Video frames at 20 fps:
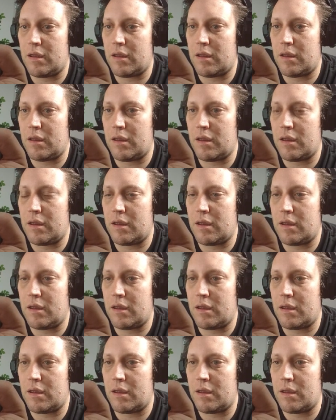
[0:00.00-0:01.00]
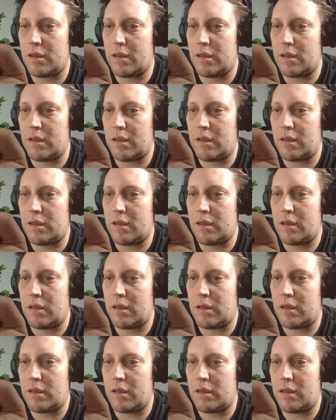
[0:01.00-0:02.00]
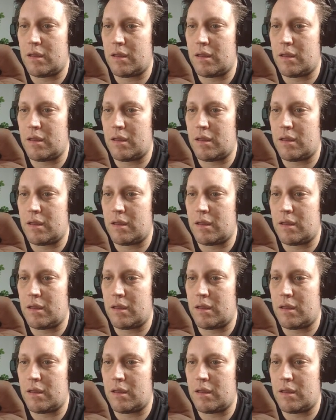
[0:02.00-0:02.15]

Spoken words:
[no speech]